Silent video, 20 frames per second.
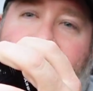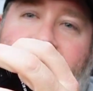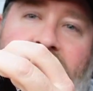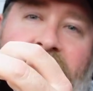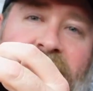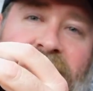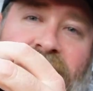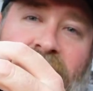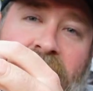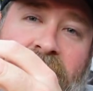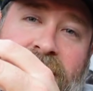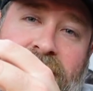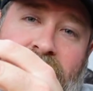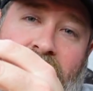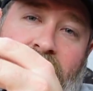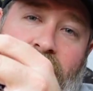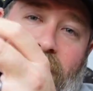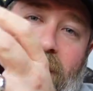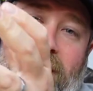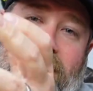And it's funny because
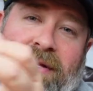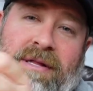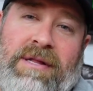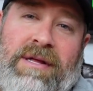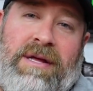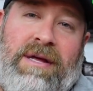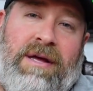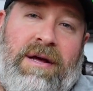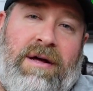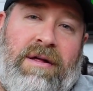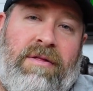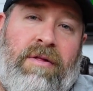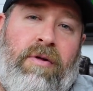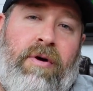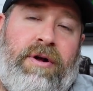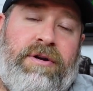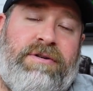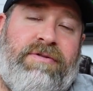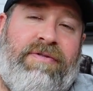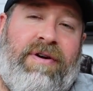when I went to the
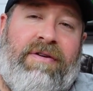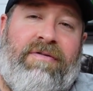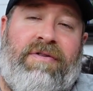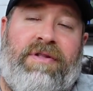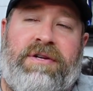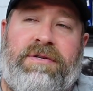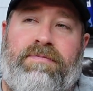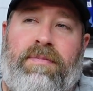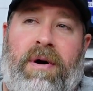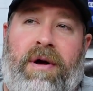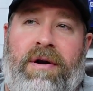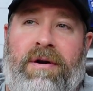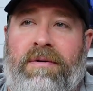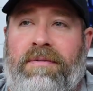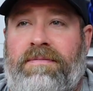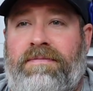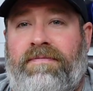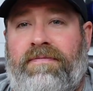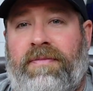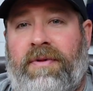launch event for this
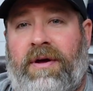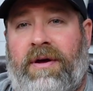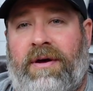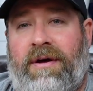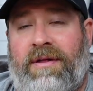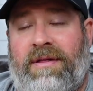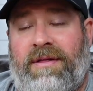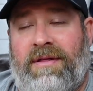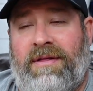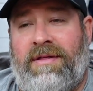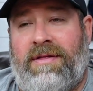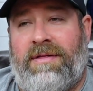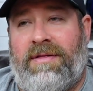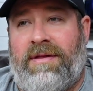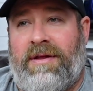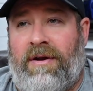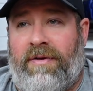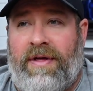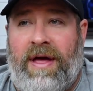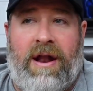putter,
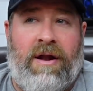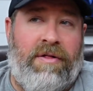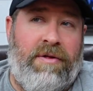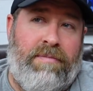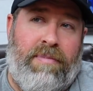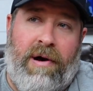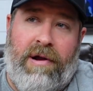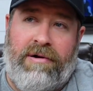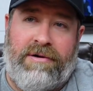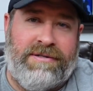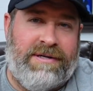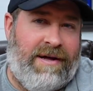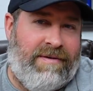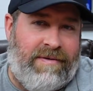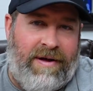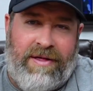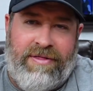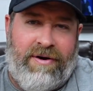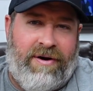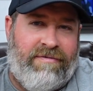they had all the putters.
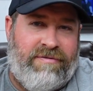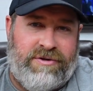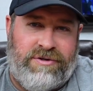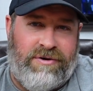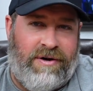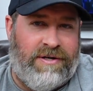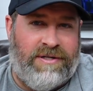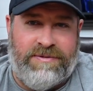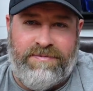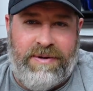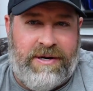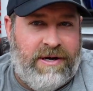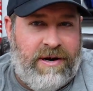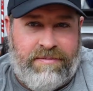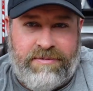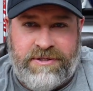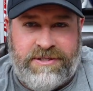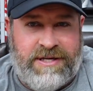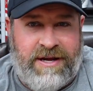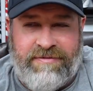I thought for sure I'd just be a
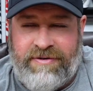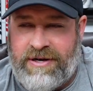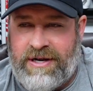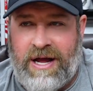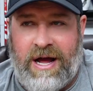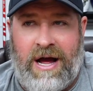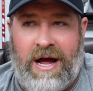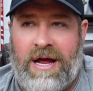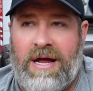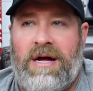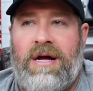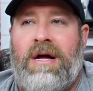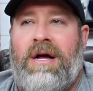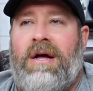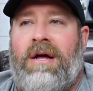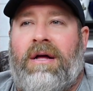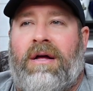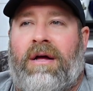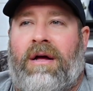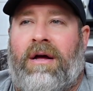number 7 guy.
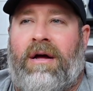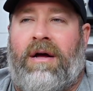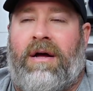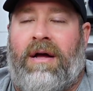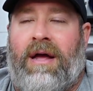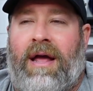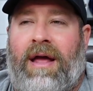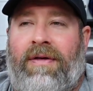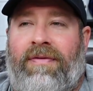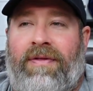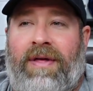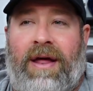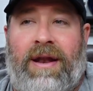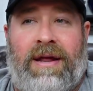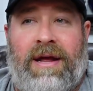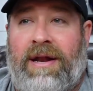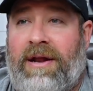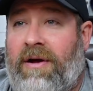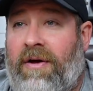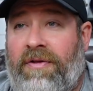And then
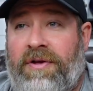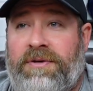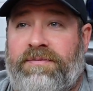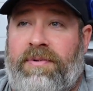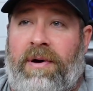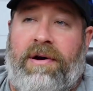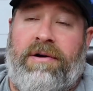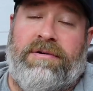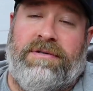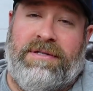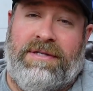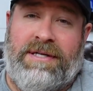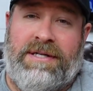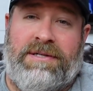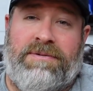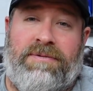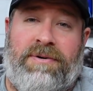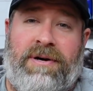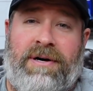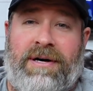hitting all these putters,
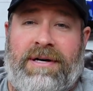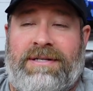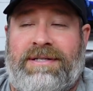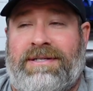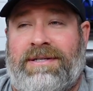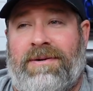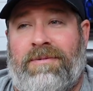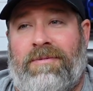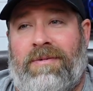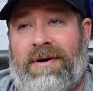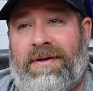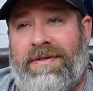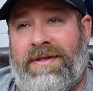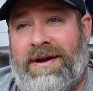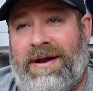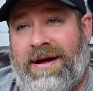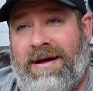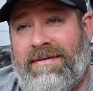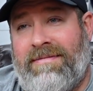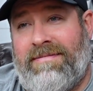this was the one
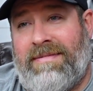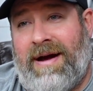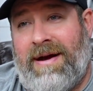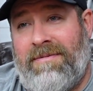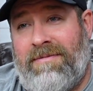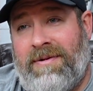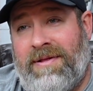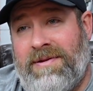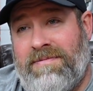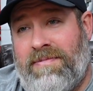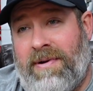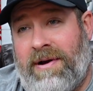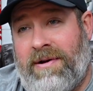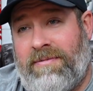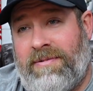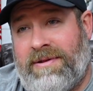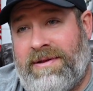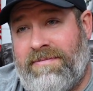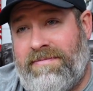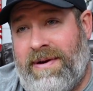that I really
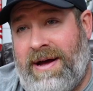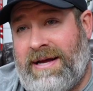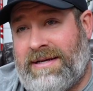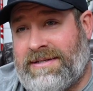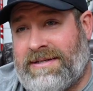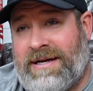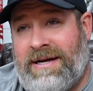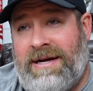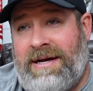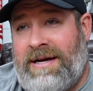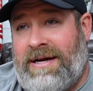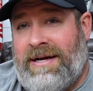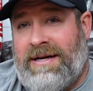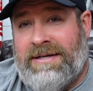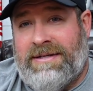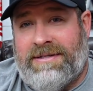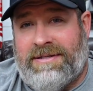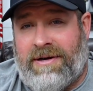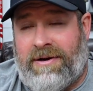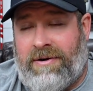putted with the best.
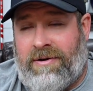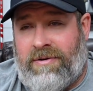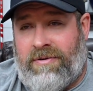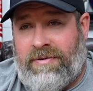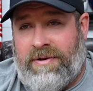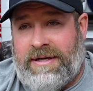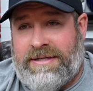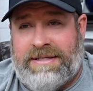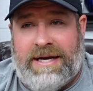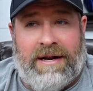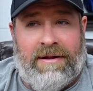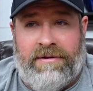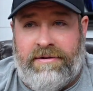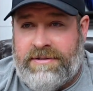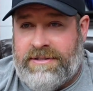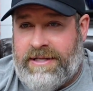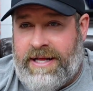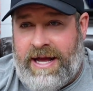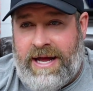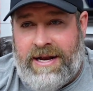So it's got a little
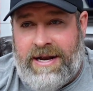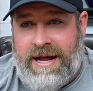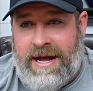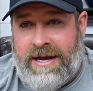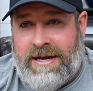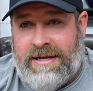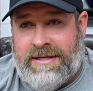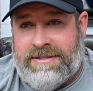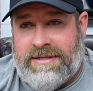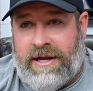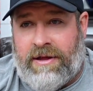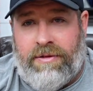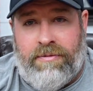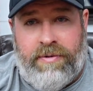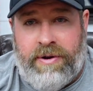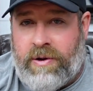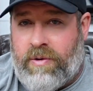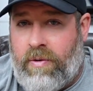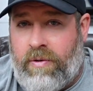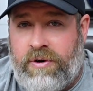slant neck. It's like
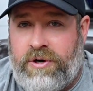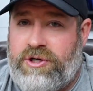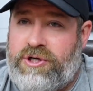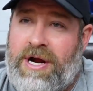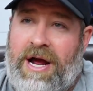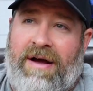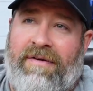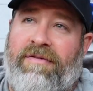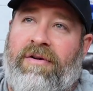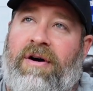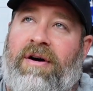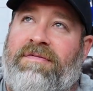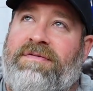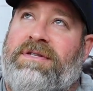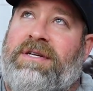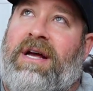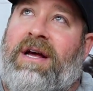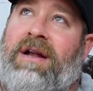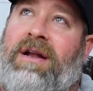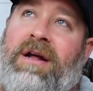3/4 shaft
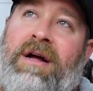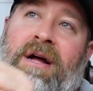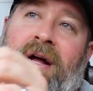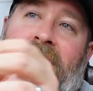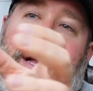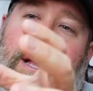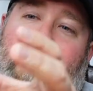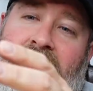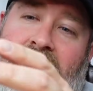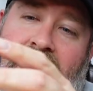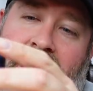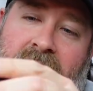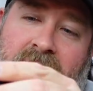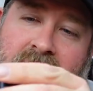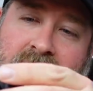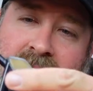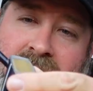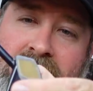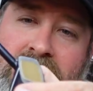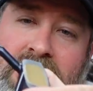offset.
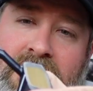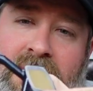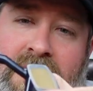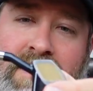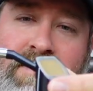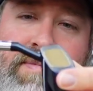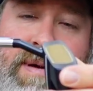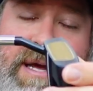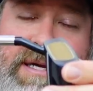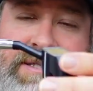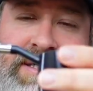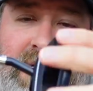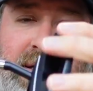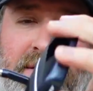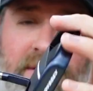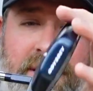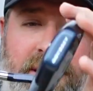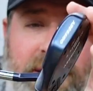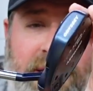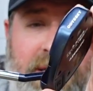And it
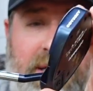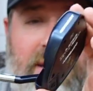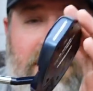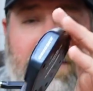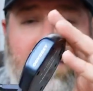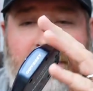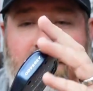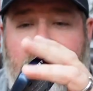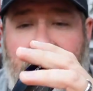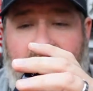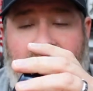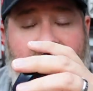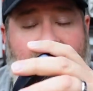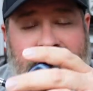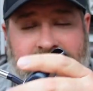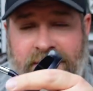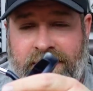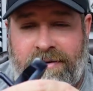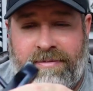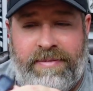basically,
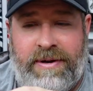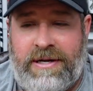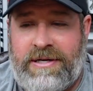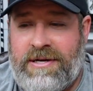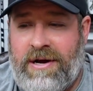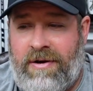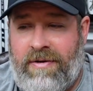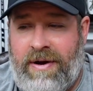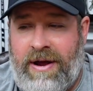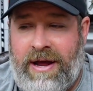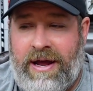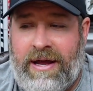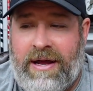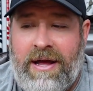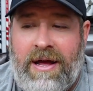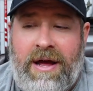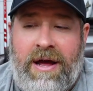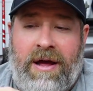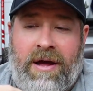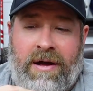has a little bit of toe hang,
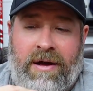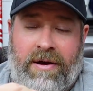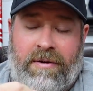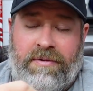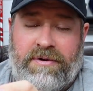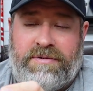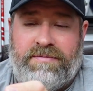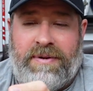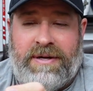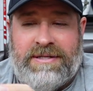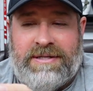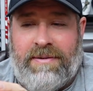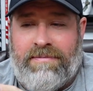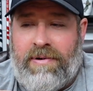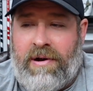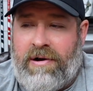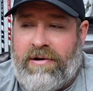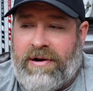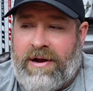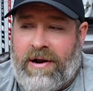which means that
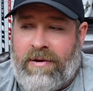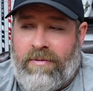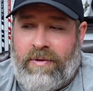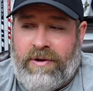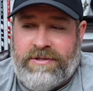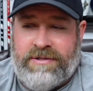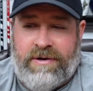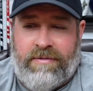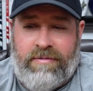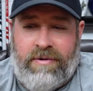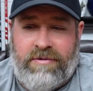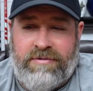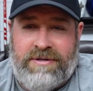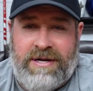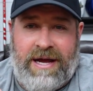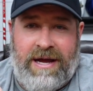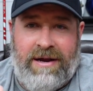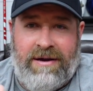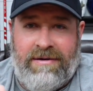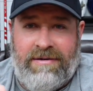putter kind of wants to
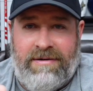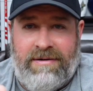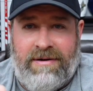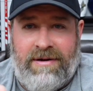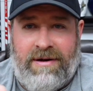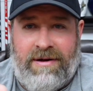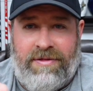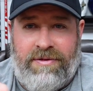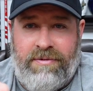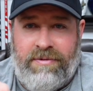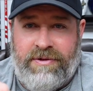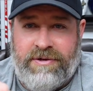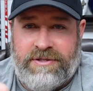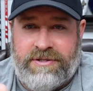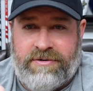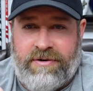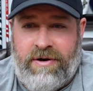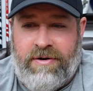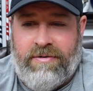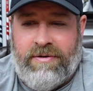rotate through the
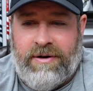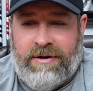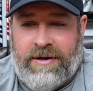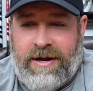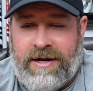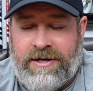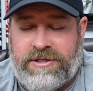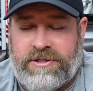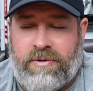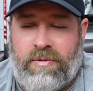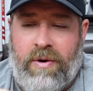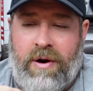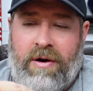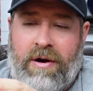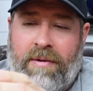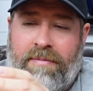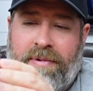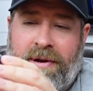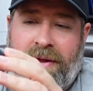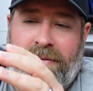stroke and kind of
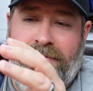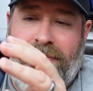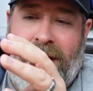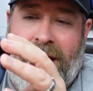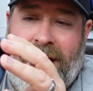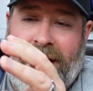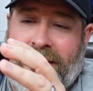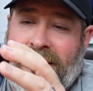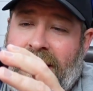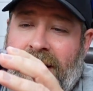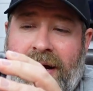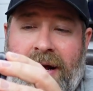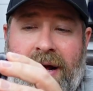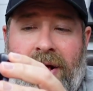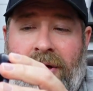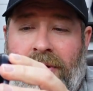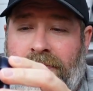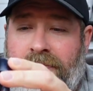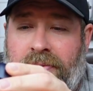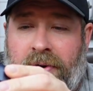square up at impact.
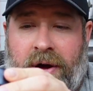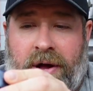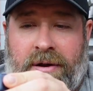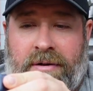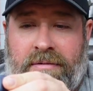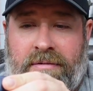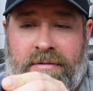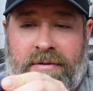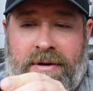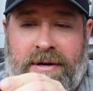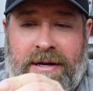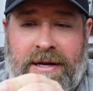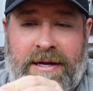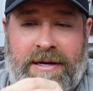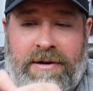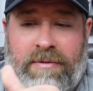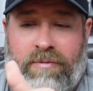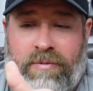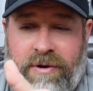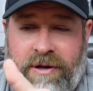But
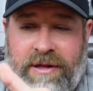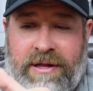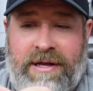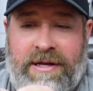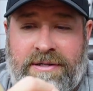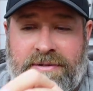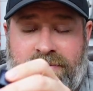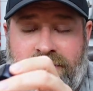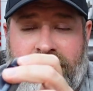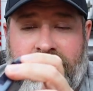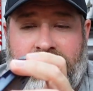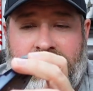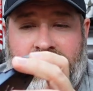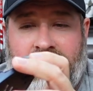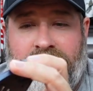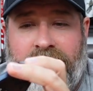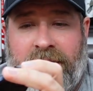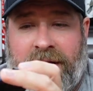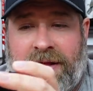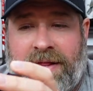it really is,
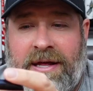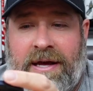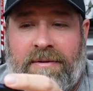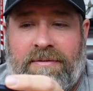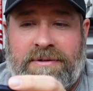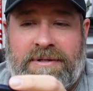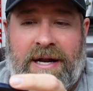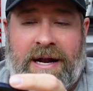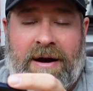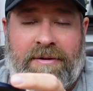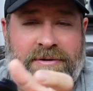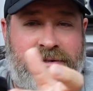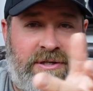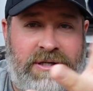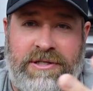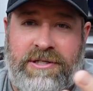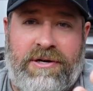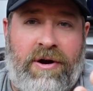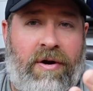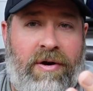the big thing was that I was
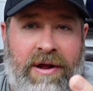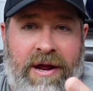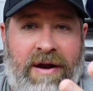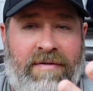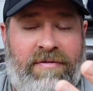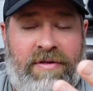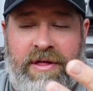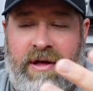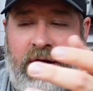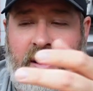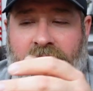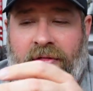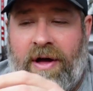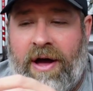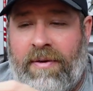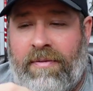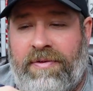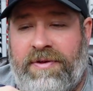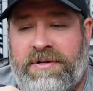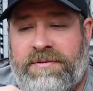just starting everything
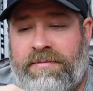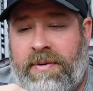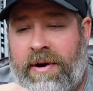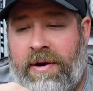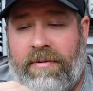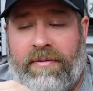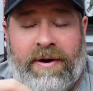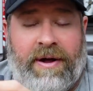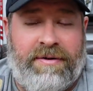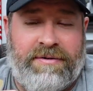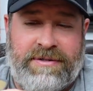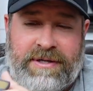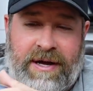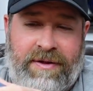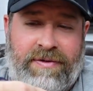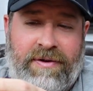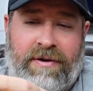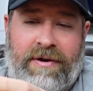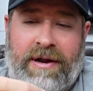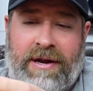online with this putter. When I was
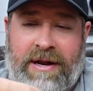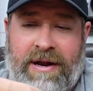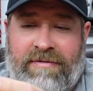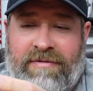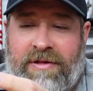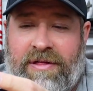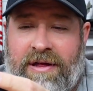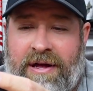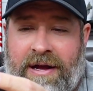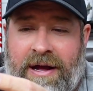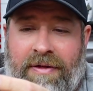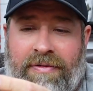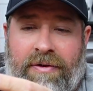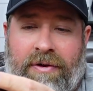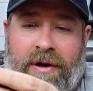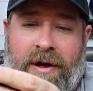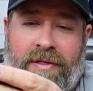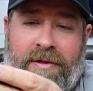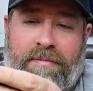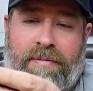out there hitting everything
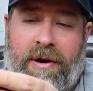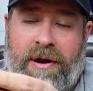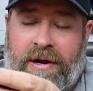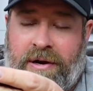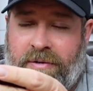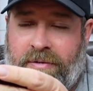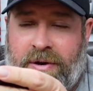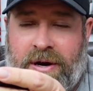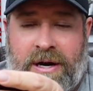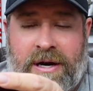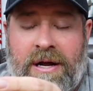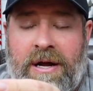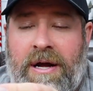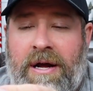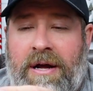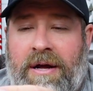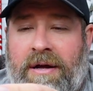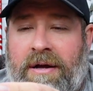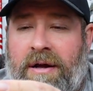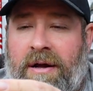on the putting green,
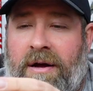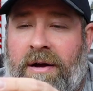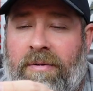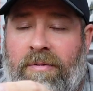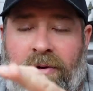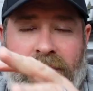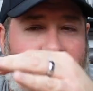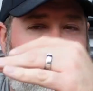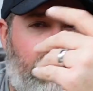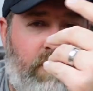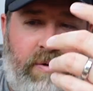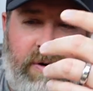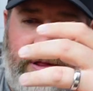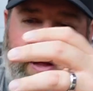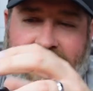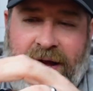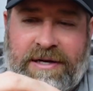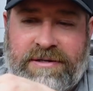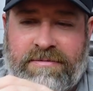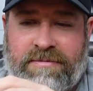working with one of
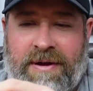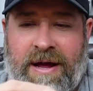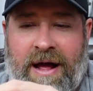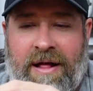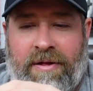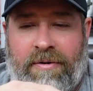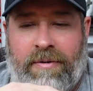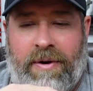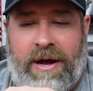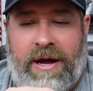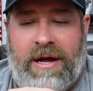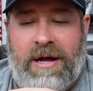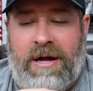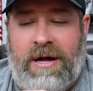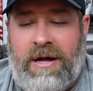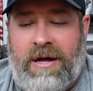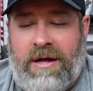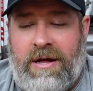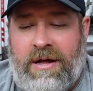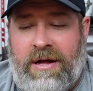the guys from Callaway,
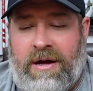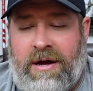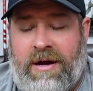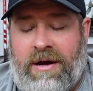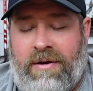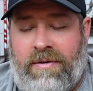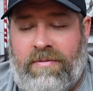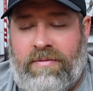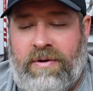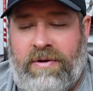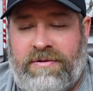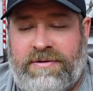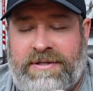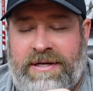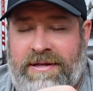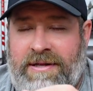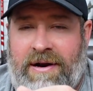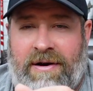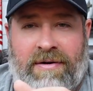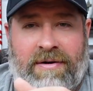we were
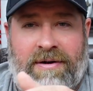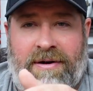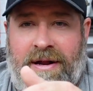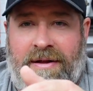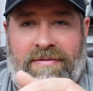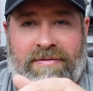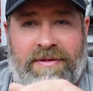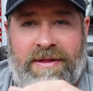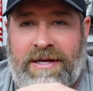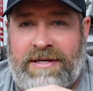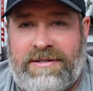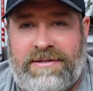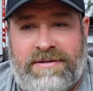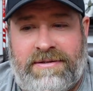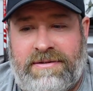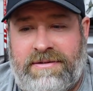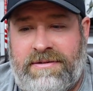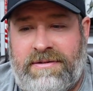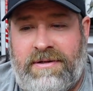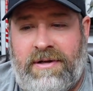sitting there and
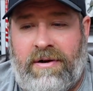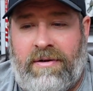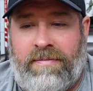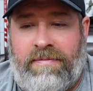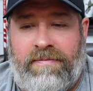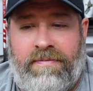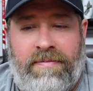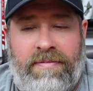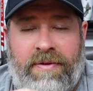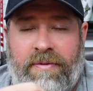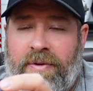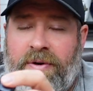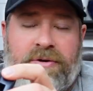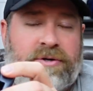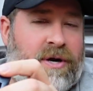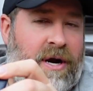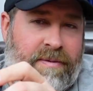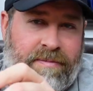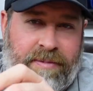this, we tried a